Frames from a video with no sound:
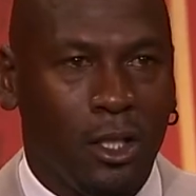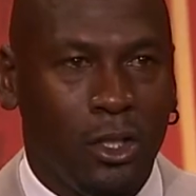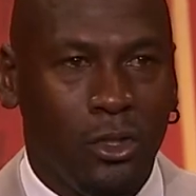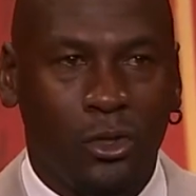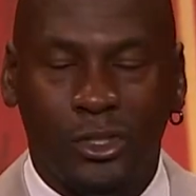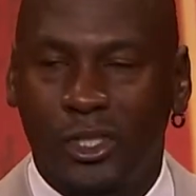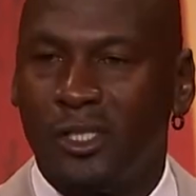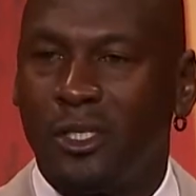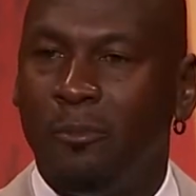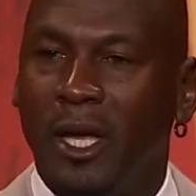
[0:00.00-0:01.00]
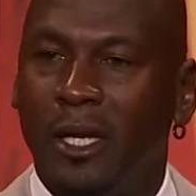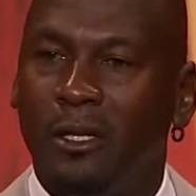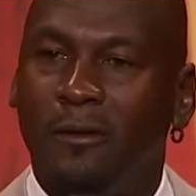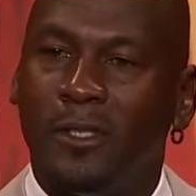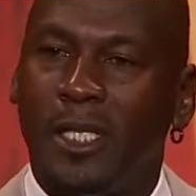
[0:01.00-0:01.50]
you are just as
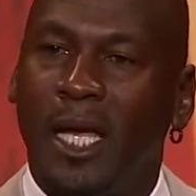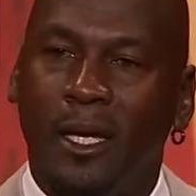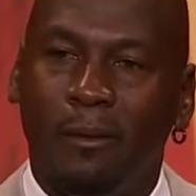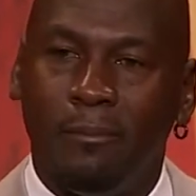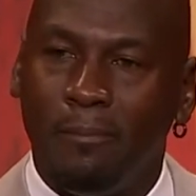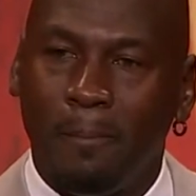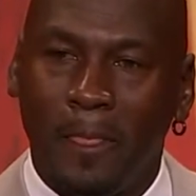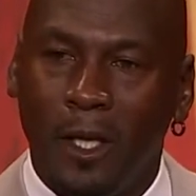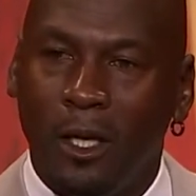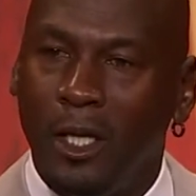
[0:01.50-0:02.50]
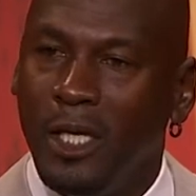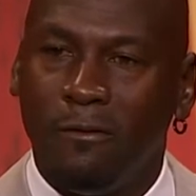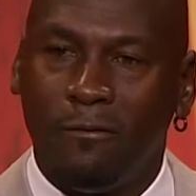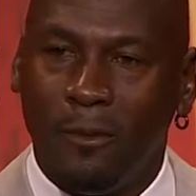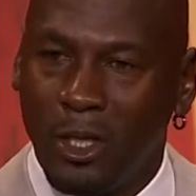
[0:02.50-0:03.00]
competitive as I am, you know,
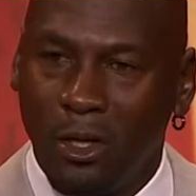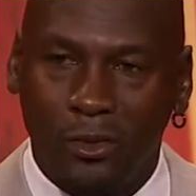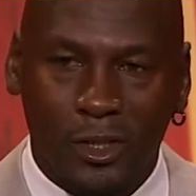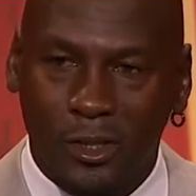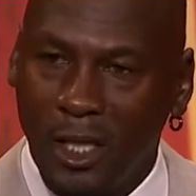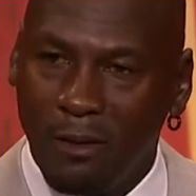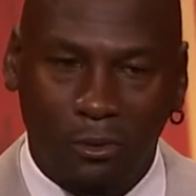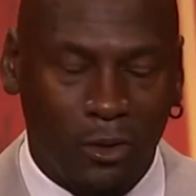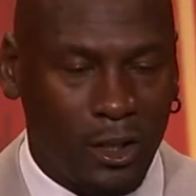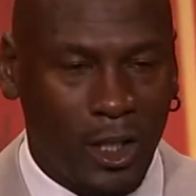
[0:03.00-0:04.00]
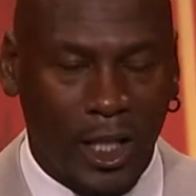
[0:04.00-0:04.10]
even from a coaching standpoint.